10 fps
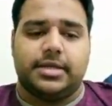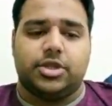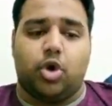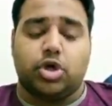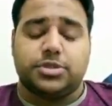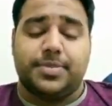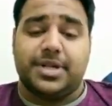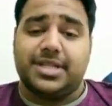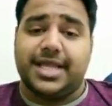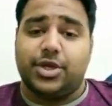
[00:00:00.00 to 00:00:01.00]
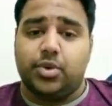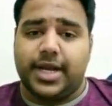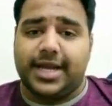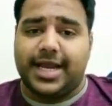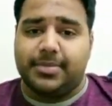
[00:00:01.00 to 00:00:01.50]
the hospital that you
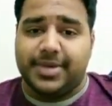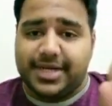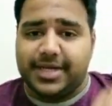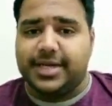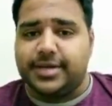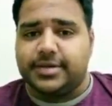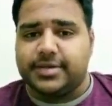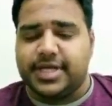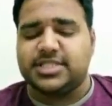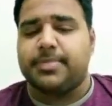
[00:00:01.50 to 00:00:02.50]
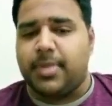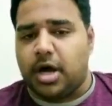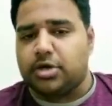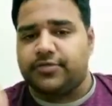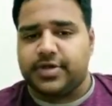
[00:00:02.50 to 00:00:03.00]
get admitted in is a
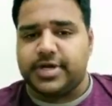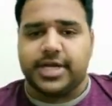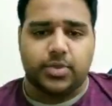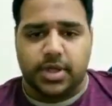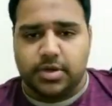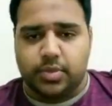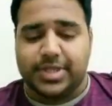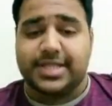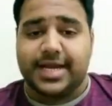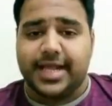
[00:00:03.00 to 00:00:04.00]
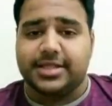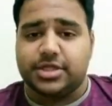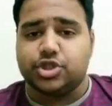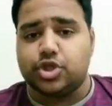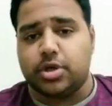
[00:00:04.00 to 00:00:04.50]
part of the network with that
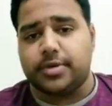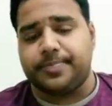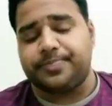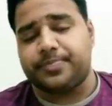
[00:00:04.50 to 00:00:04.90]
health insurer.